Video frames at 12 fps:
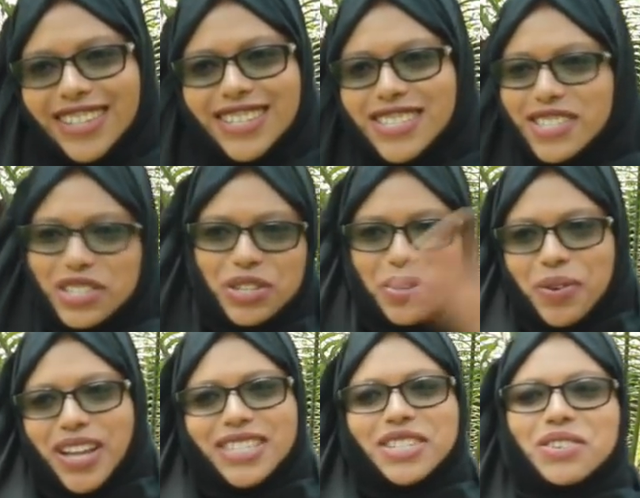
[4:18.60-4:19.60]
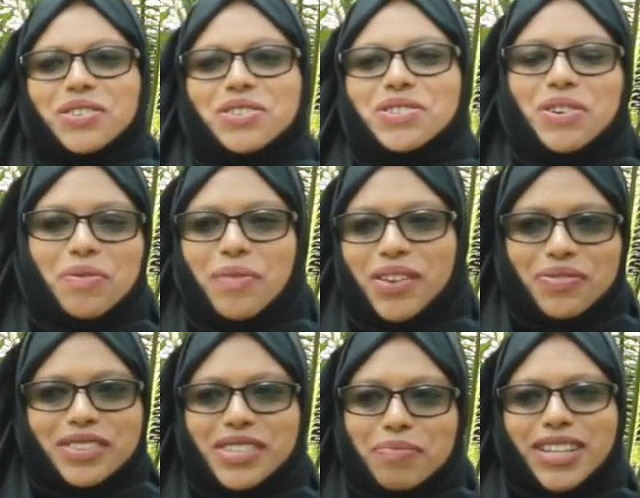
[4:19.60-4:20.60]
Just do it, don't wait
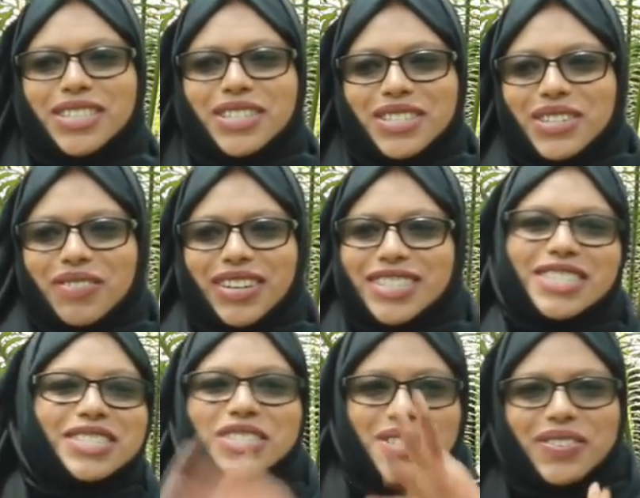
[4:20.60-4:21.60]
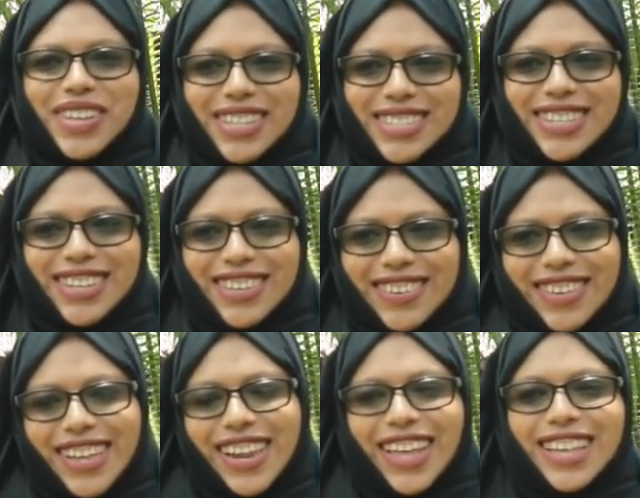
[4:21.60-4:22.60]
for somebody to do it, just do it.
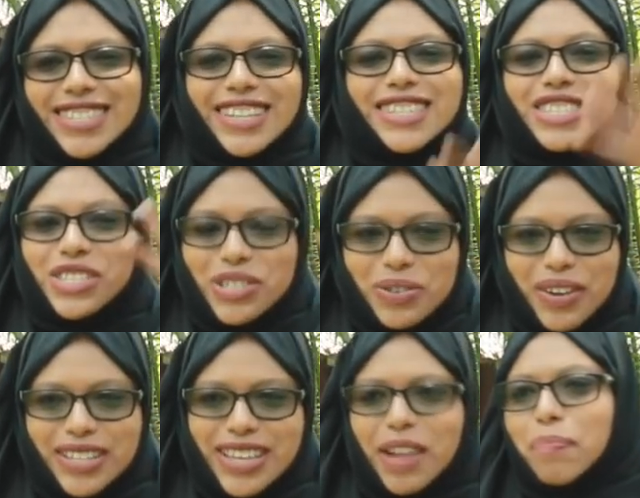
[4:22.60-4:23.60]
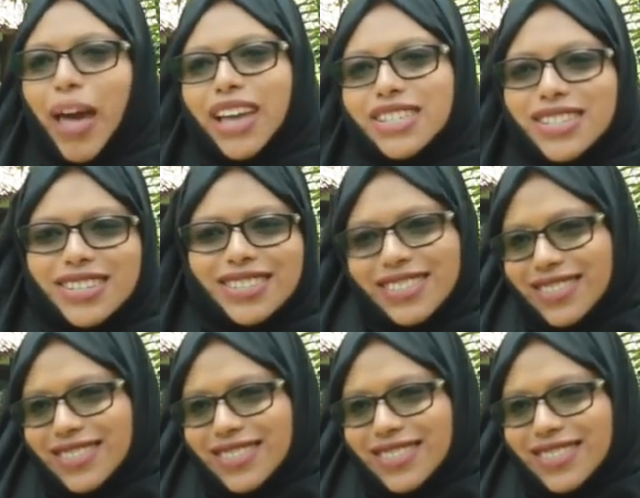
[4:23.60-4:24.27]
Like I said, just do it, and passion.